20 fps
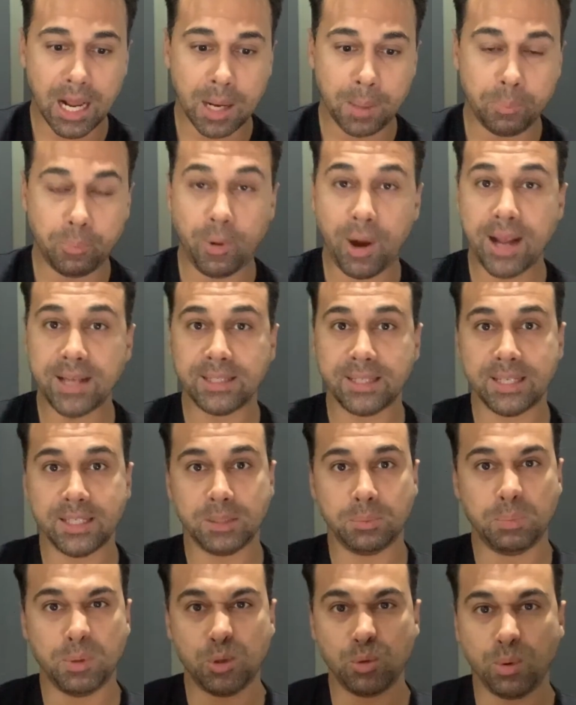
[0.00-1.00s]
Prices
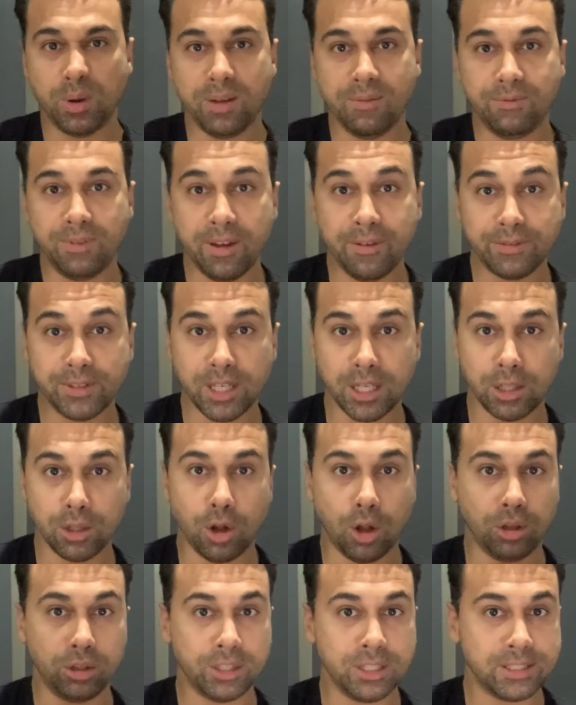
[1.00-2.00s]
between $15
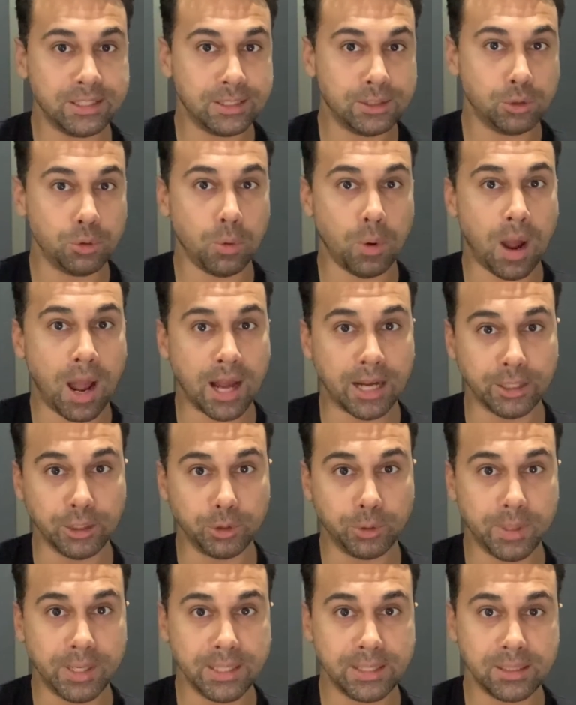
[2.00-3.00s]
to
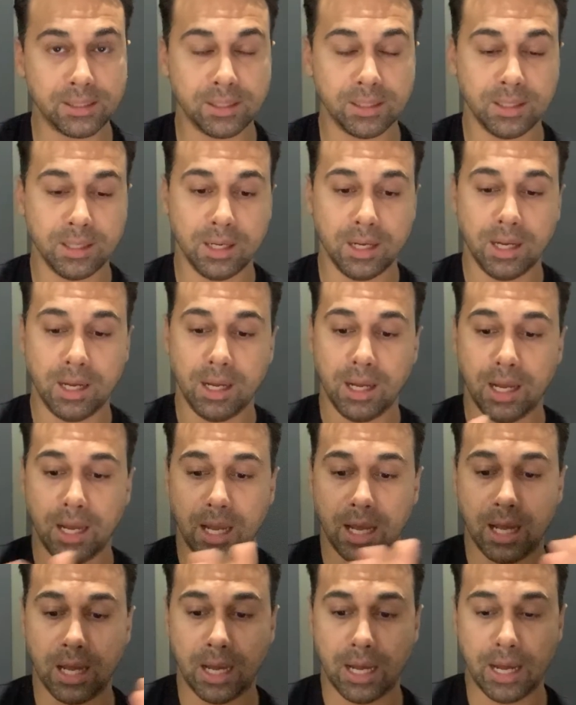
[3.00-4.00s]
100.
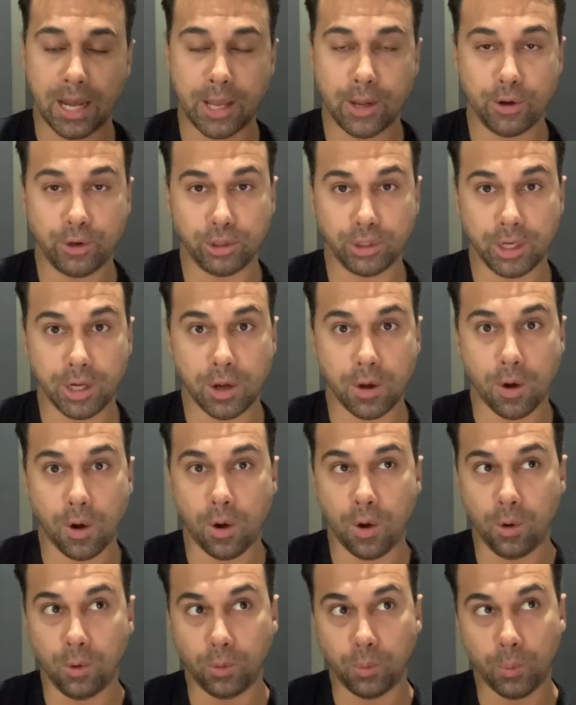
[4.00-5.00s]
I usually
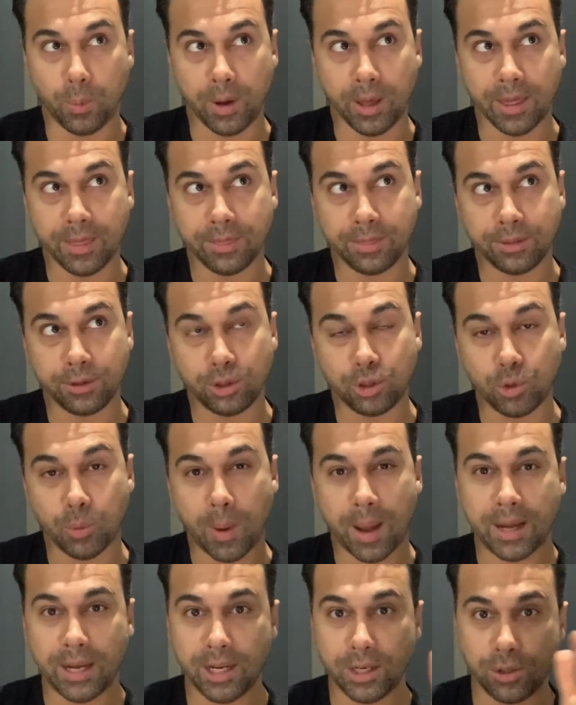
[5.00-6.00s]
go with
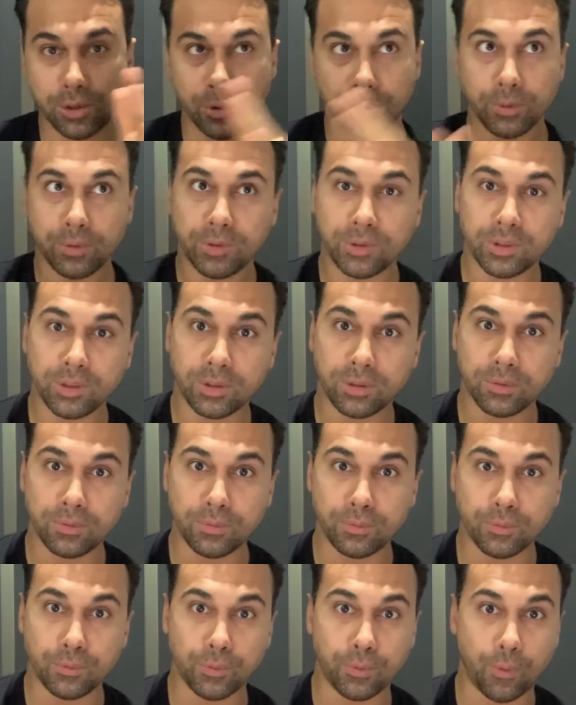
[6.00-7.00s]
20 to
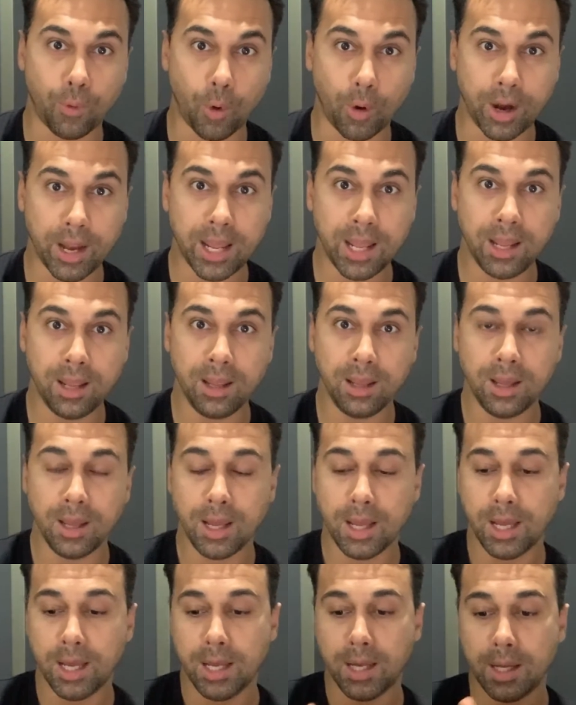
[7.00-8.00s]
40.
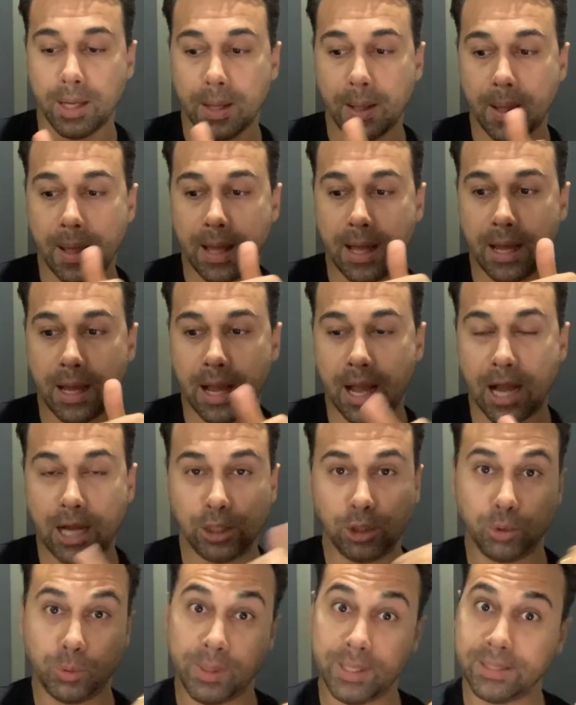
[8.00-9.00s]

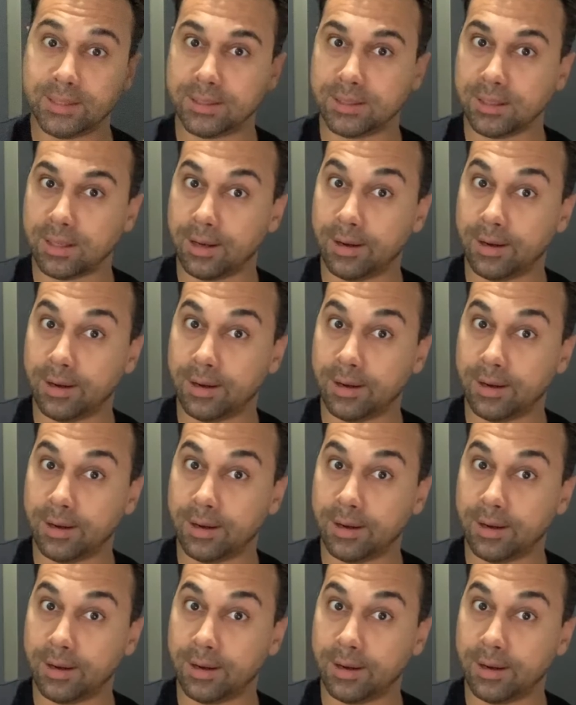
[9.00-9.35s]
Hundreds